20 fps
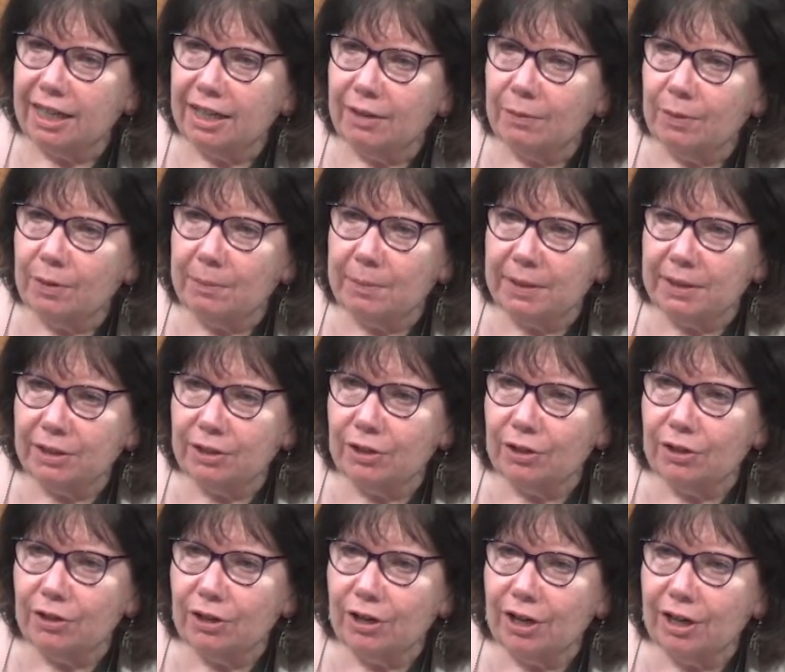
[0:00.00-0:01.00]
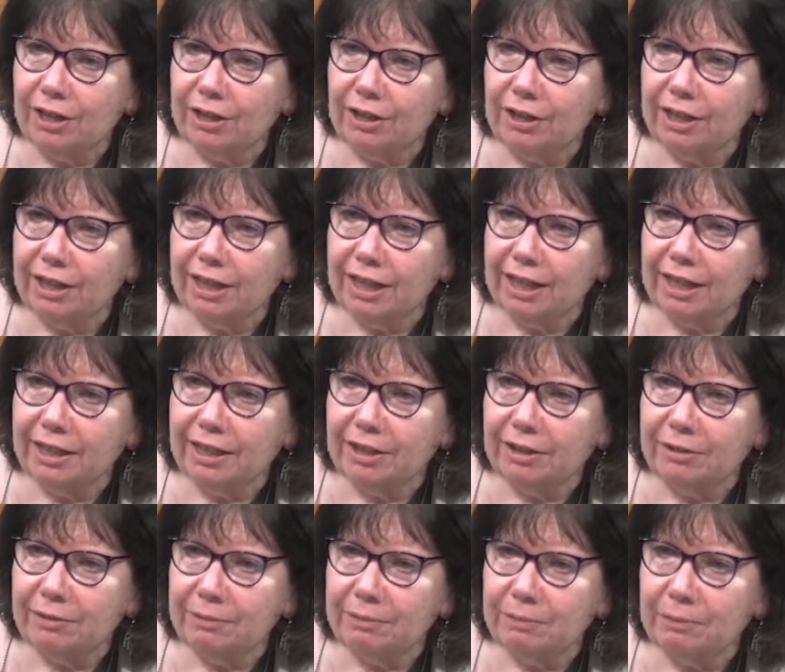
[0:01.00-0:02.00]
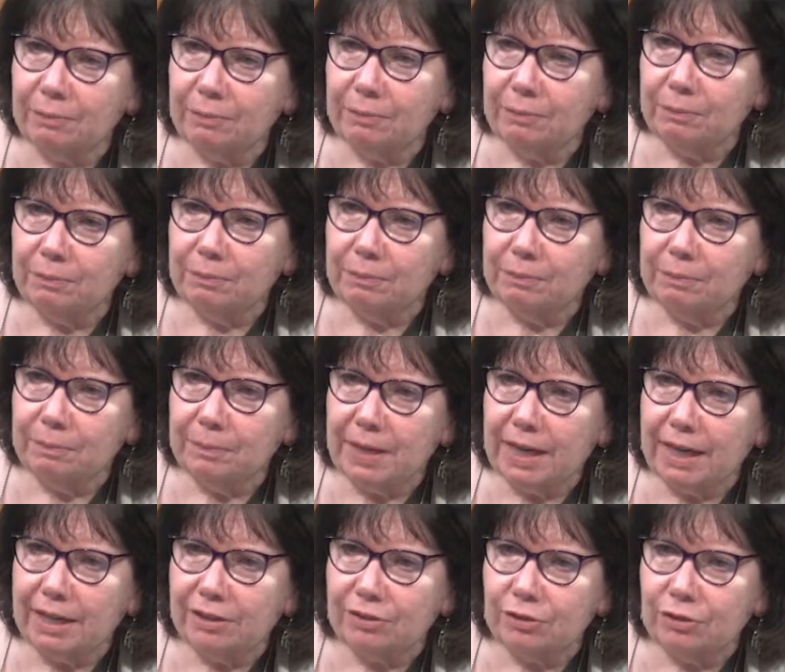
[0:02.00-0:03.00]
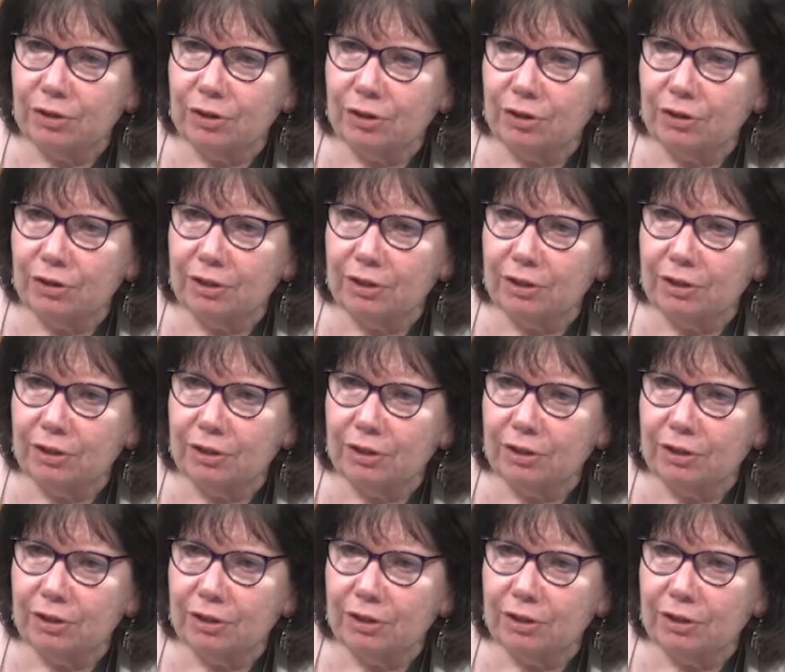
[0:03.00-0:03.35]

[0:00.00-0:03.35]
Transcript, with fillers: with my skirt on, looking like a little pastor girl.